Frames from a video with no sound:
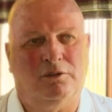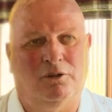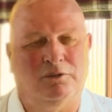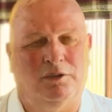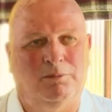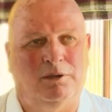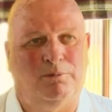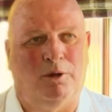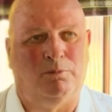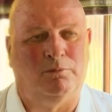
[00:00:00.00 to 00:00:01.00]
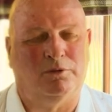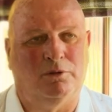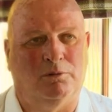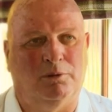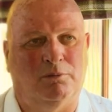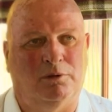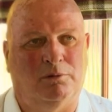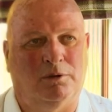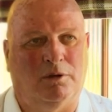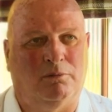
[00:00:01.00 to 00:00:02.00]
causing a bit of problem. So we're, we're,
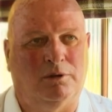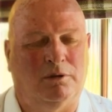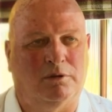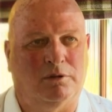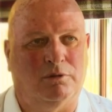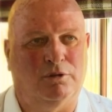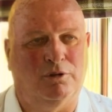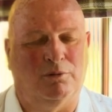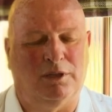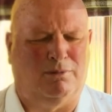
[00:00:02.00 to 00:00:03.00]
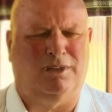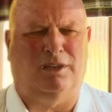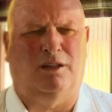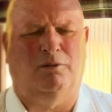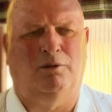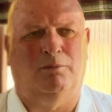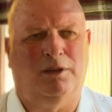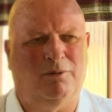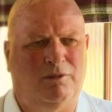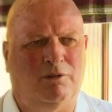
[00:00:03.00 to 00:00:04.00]
we're not we're not going to go through with them. I'm thinking like, wait a
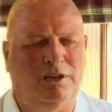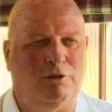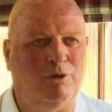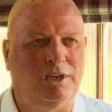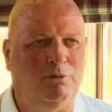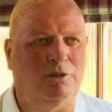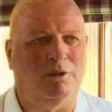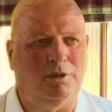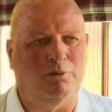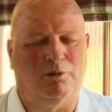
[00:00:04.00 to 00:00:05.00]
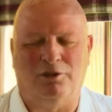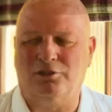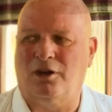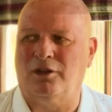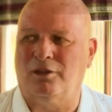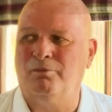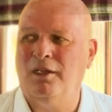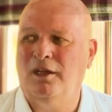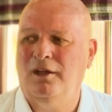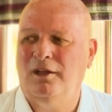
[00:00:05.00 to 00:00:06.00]
minute, we'd already agreed with them that we were going to sign them.
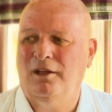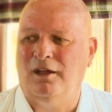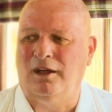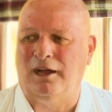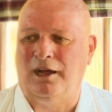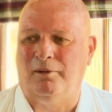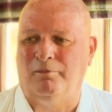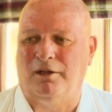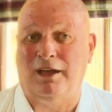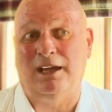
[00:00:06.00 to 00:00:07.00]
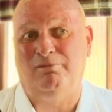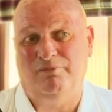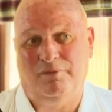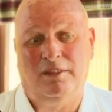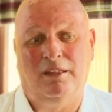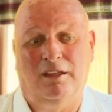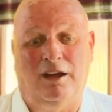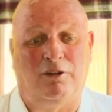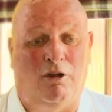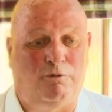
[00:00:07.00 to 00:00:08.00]
Um, and then
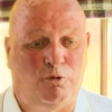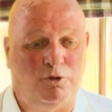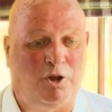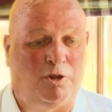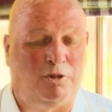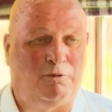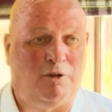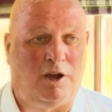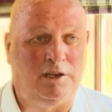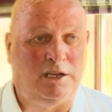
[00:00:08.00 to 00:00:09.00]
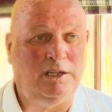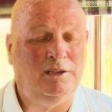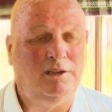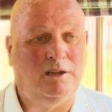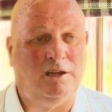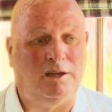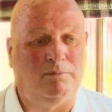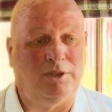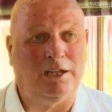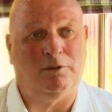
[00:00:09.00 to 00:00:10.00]
I got a phone call on the Friday.
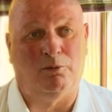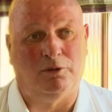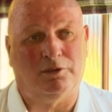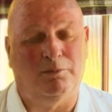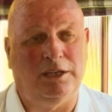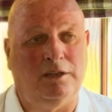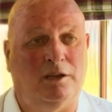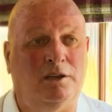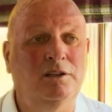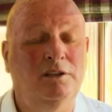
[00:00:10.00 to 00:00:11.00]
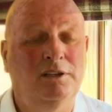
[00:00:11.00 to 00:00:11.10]
Um, David wants to meet you,